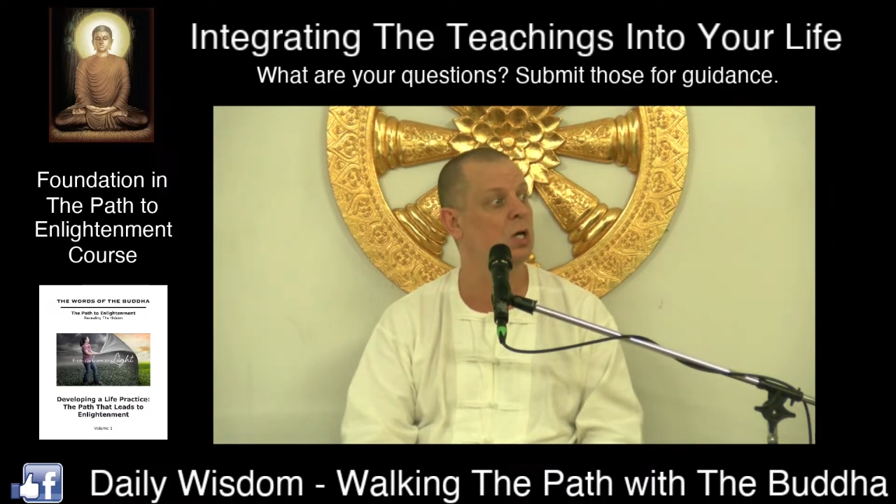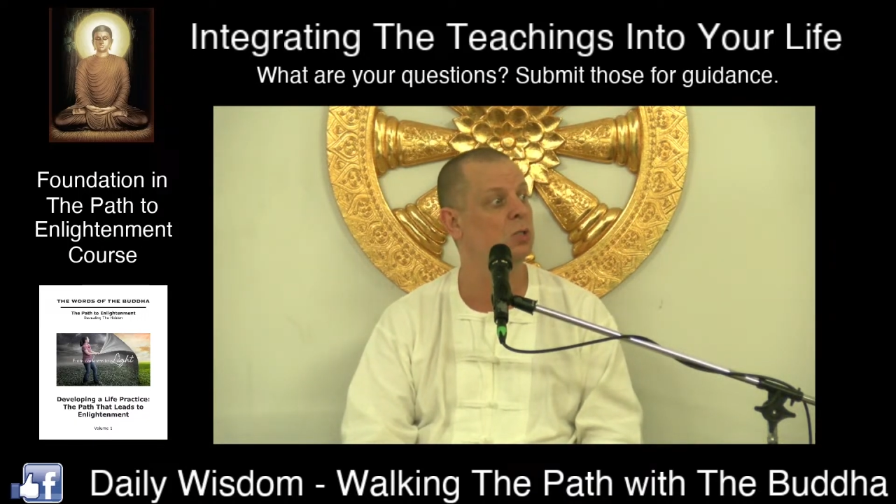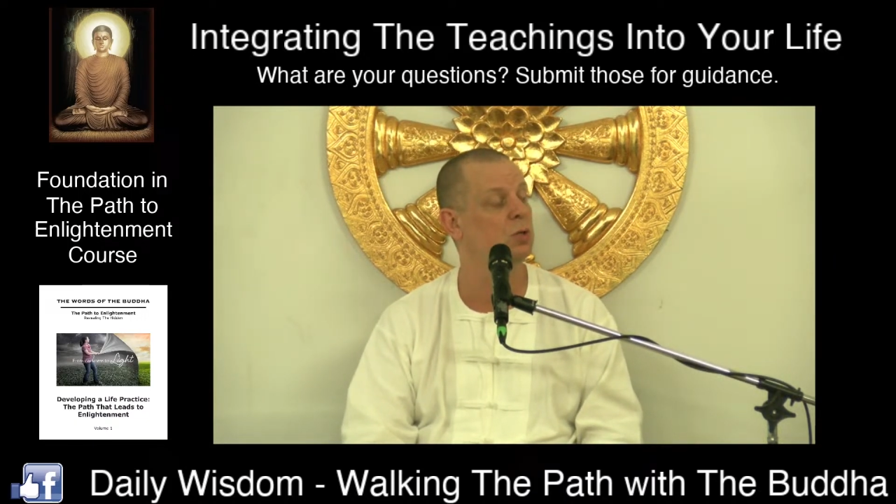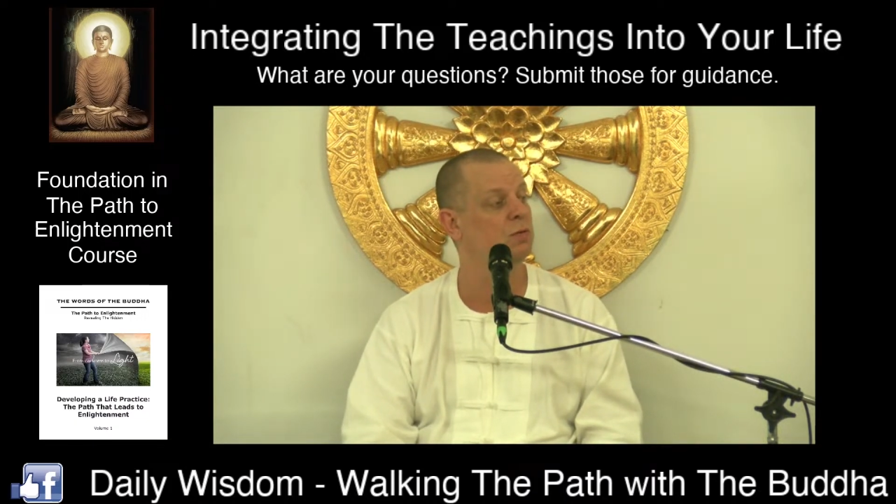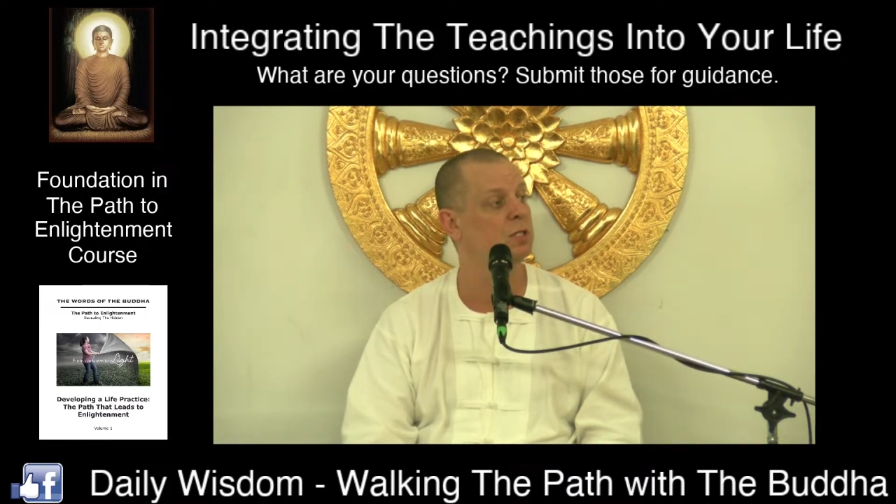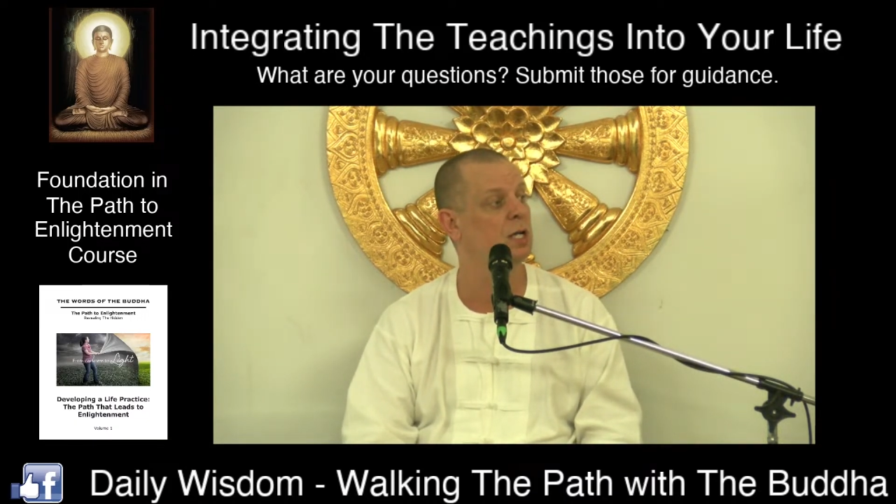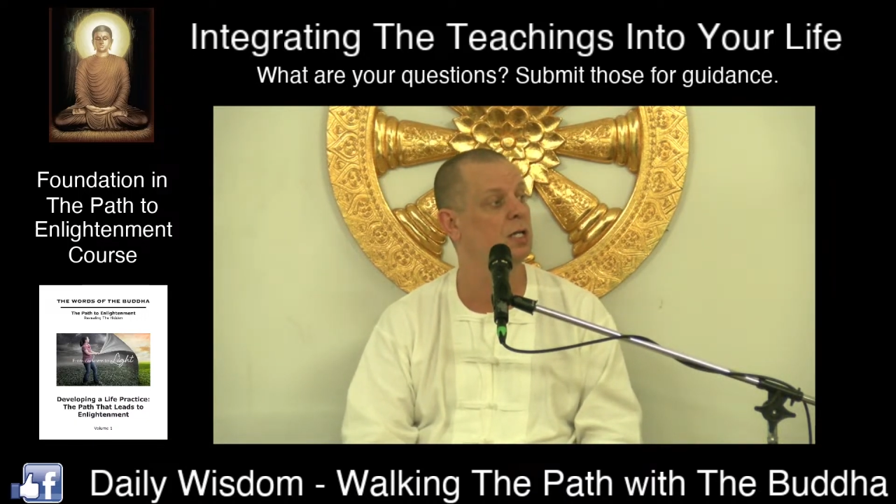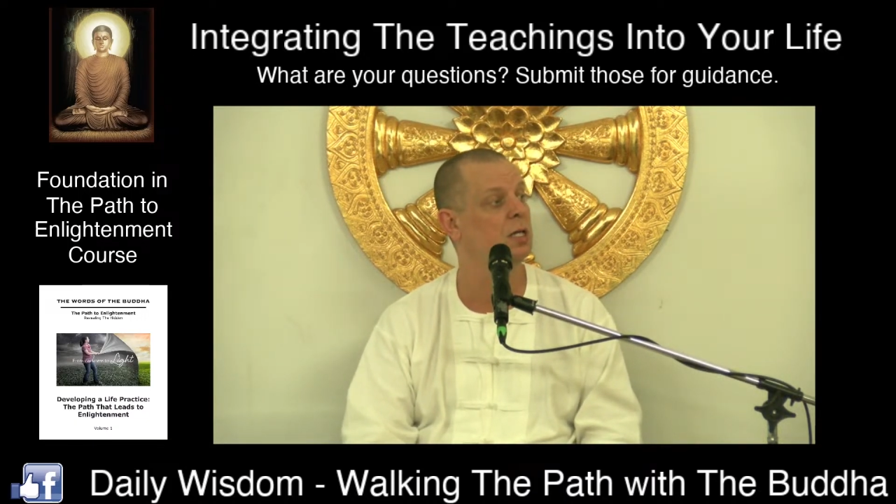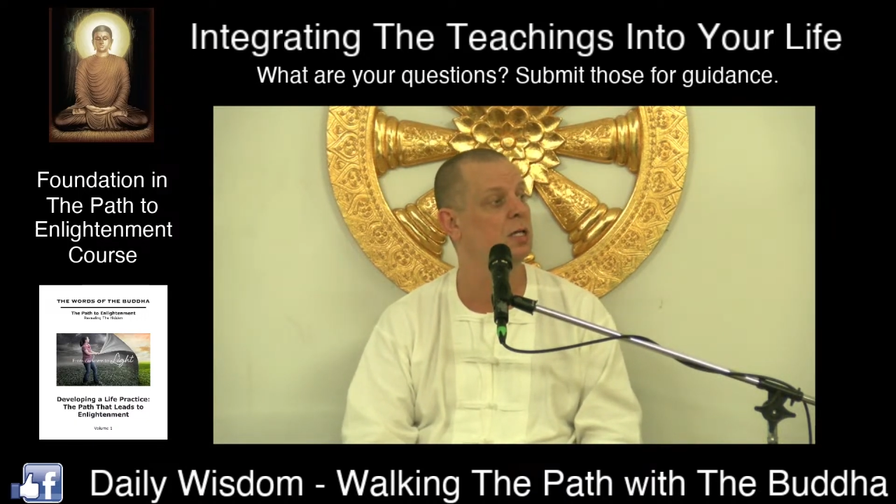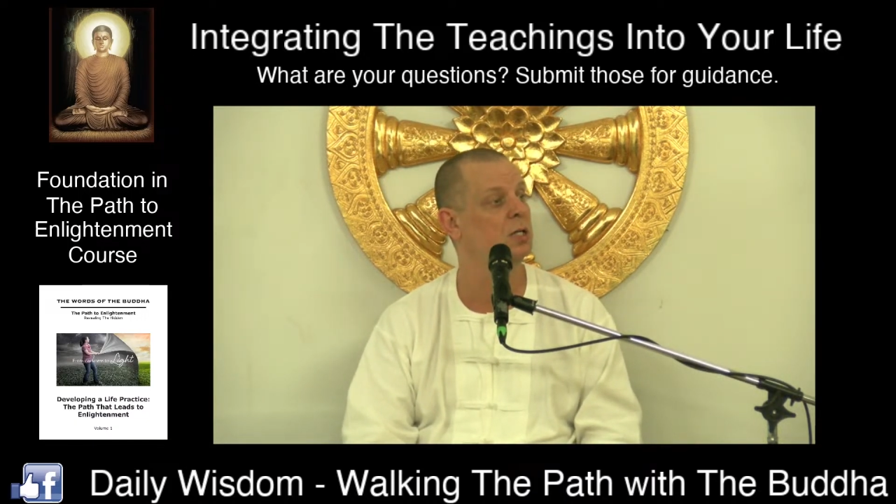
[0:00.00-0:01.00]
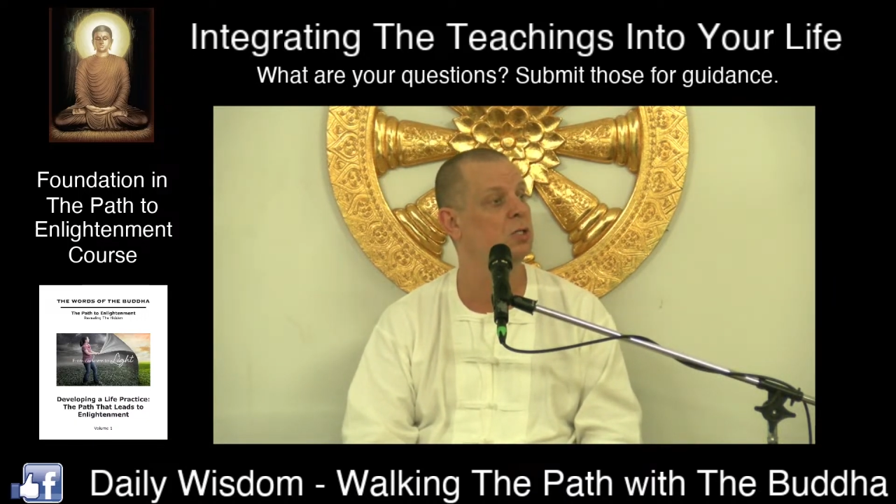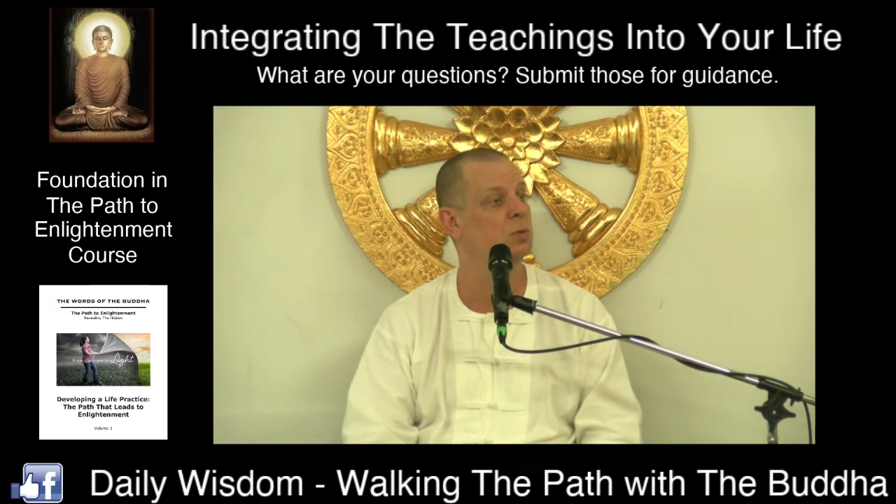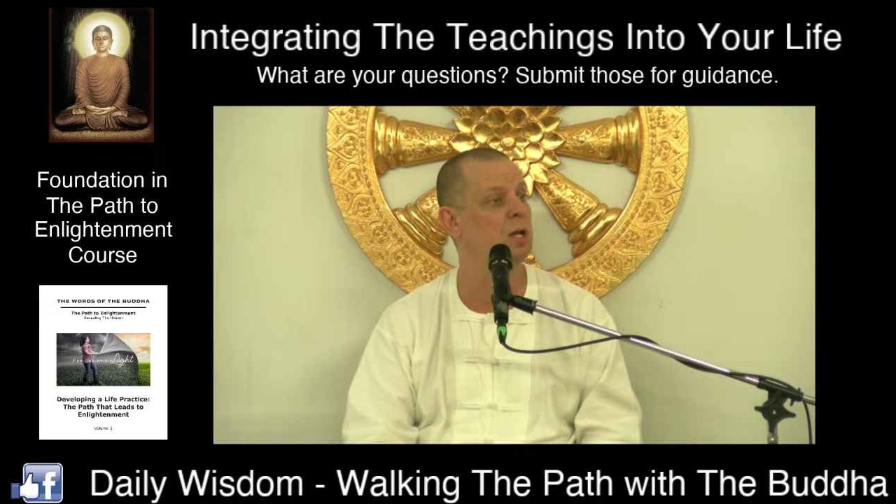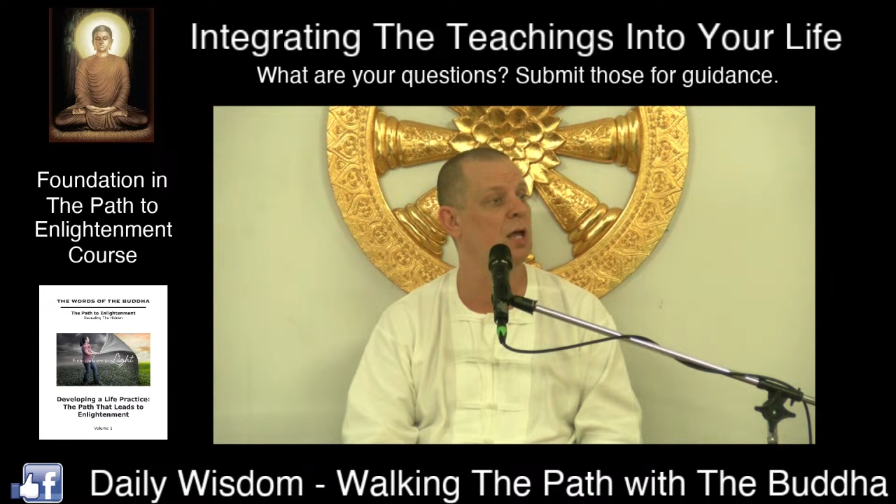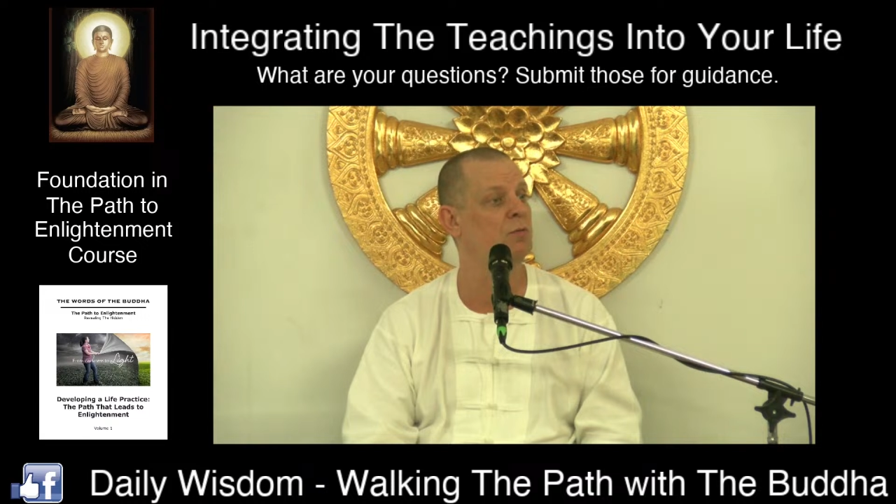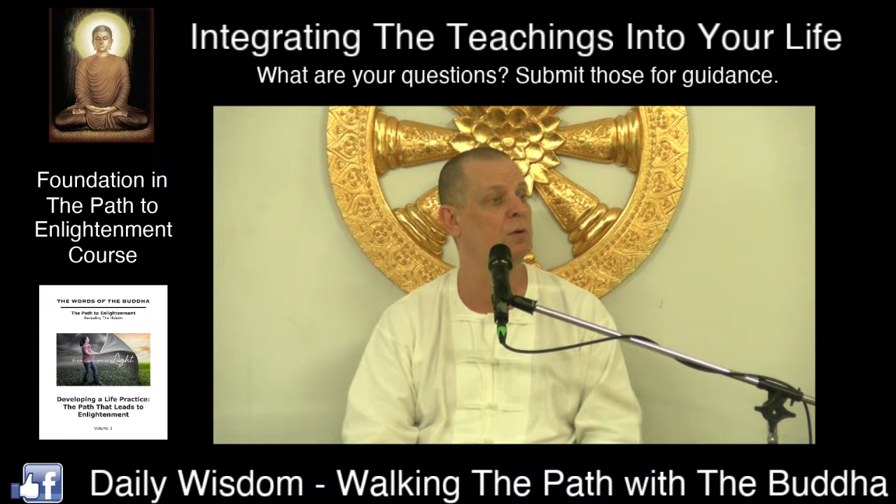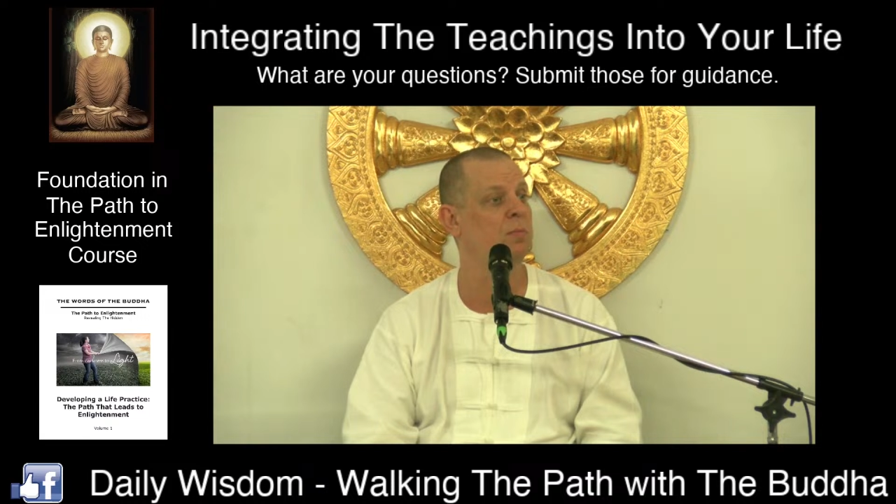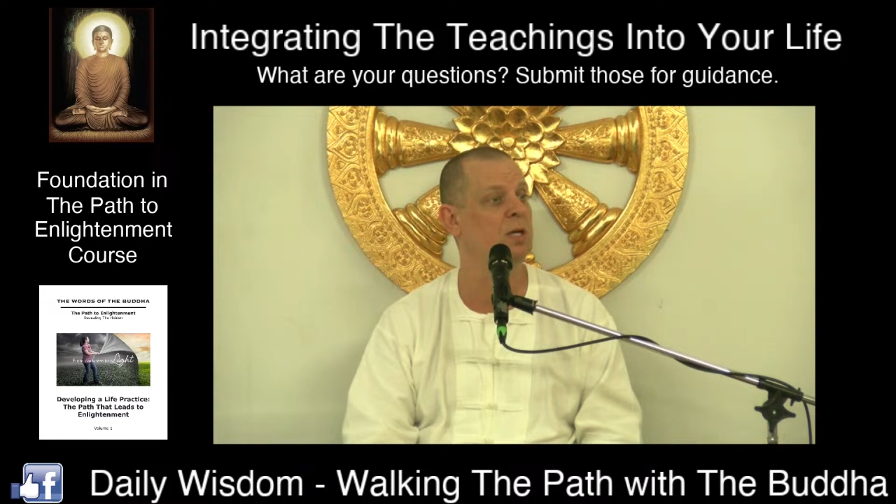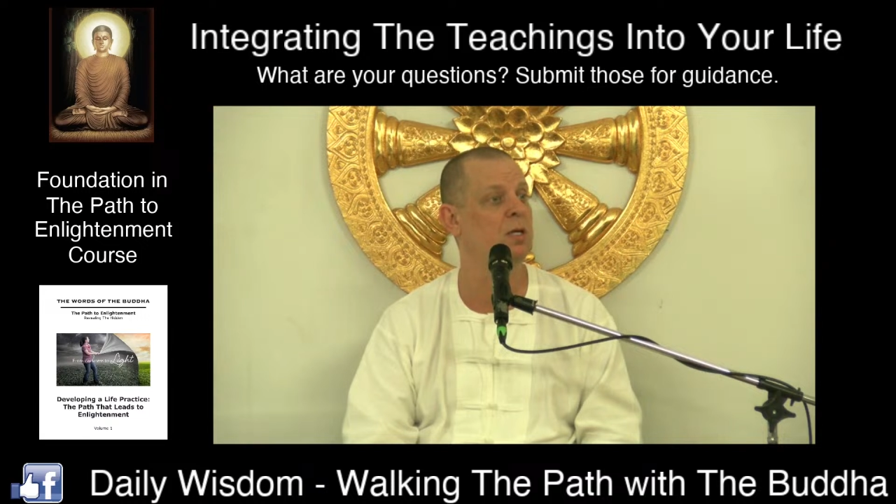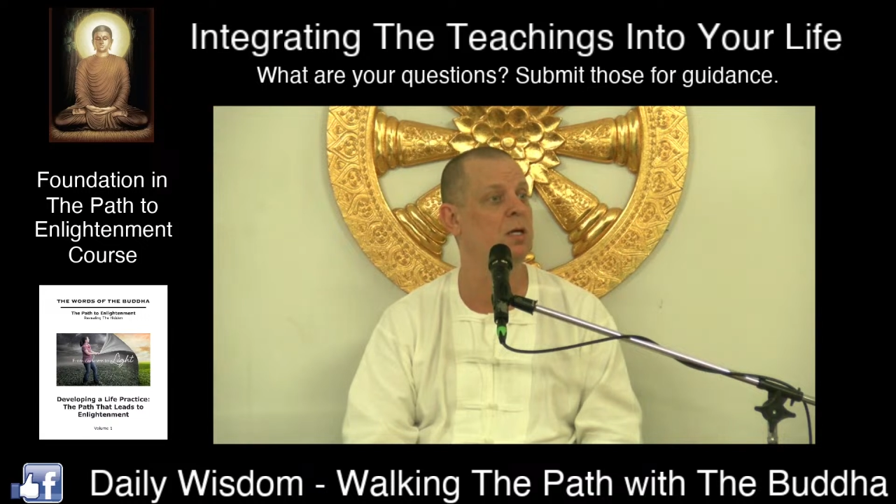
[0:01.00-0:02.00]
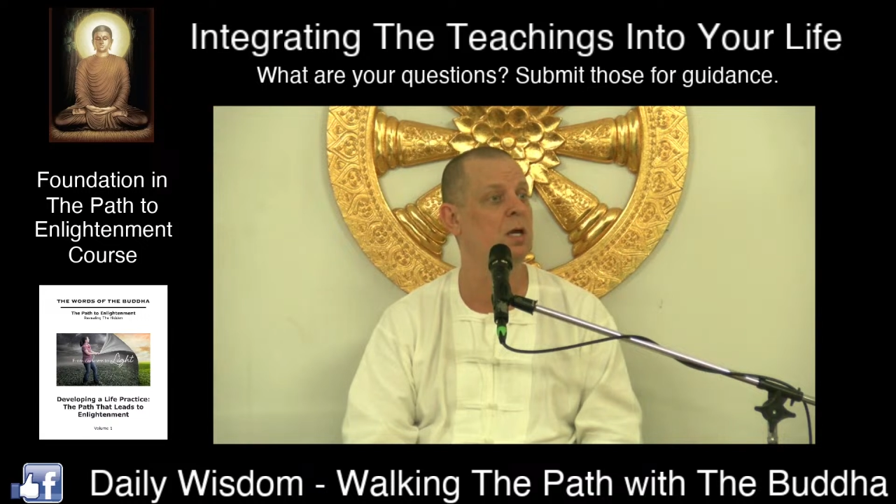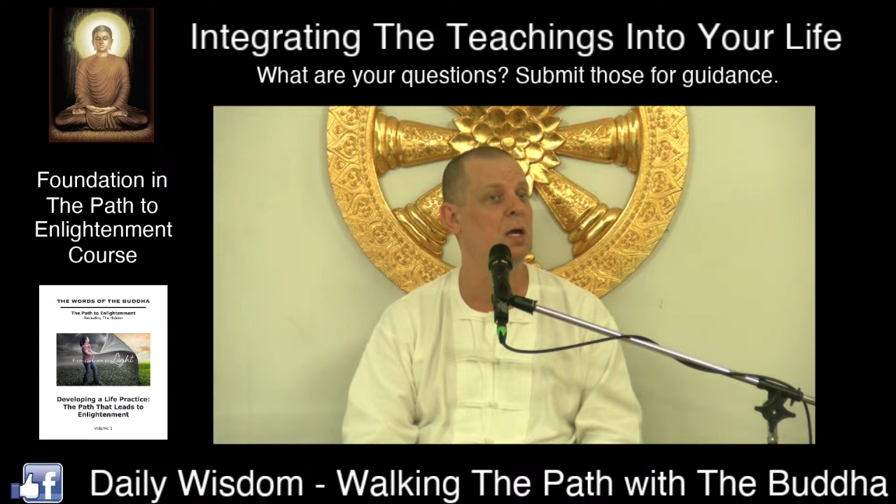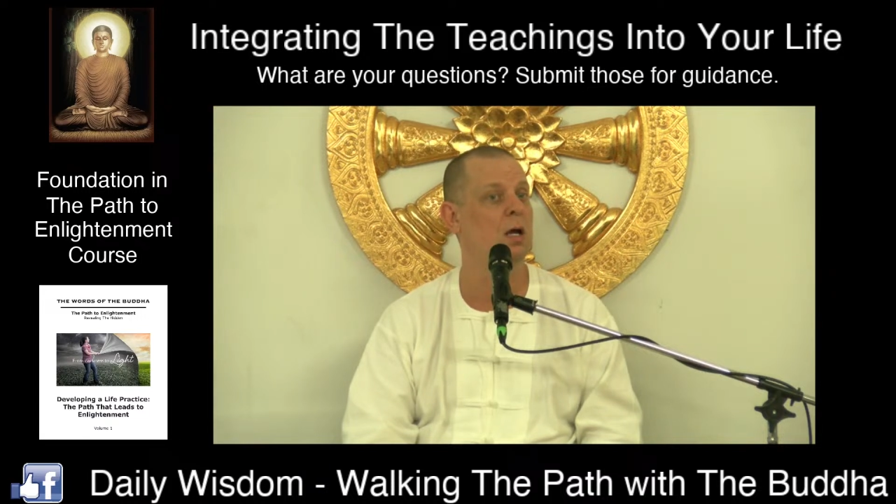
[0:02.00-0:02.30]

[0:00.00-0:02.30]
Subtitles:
So if there's anything that you would like from me,